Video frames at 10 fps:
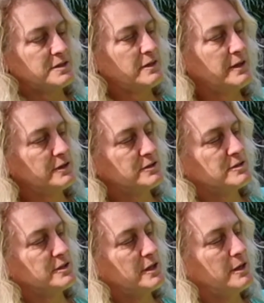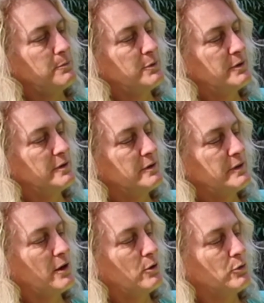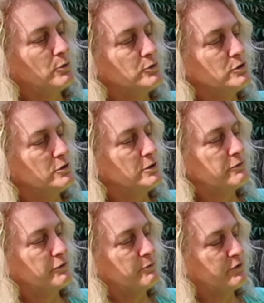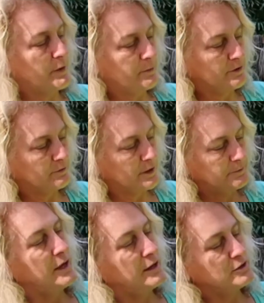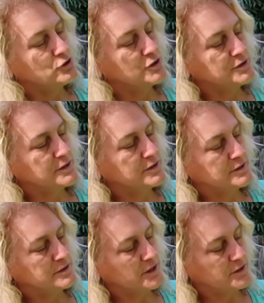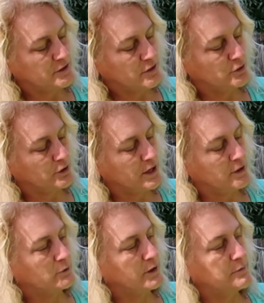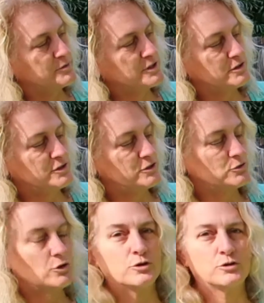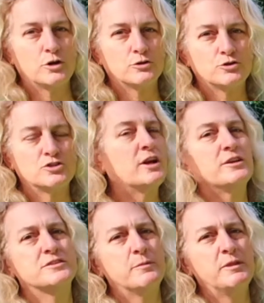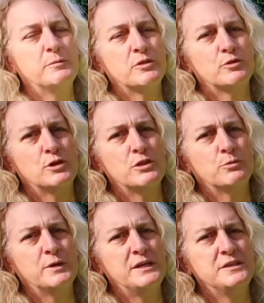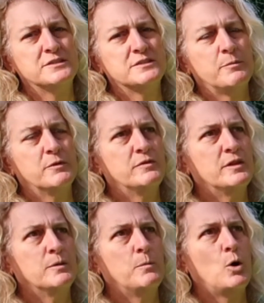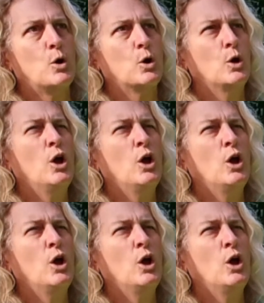I think, is to keep that whole unit from flopping around, and it shows that this has a 38-gram CO2 cartridge. I know some of them are 33s, some of them are